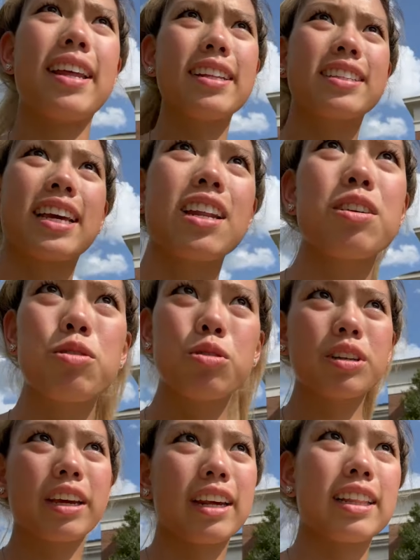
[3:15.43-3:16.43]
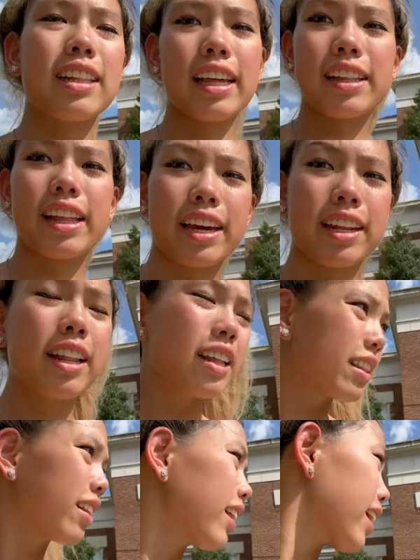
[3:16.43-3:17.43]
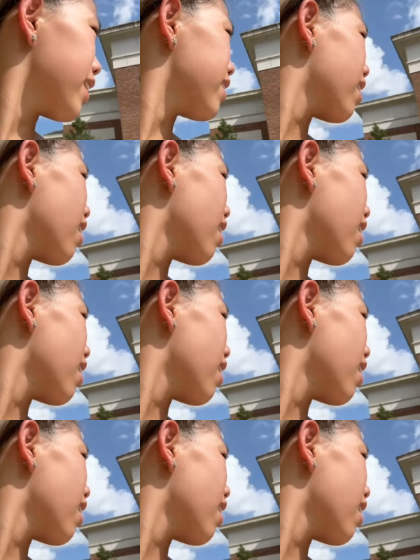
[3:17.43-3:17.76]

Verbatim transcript: it's kind of cool getting the lay lamp. The lamp.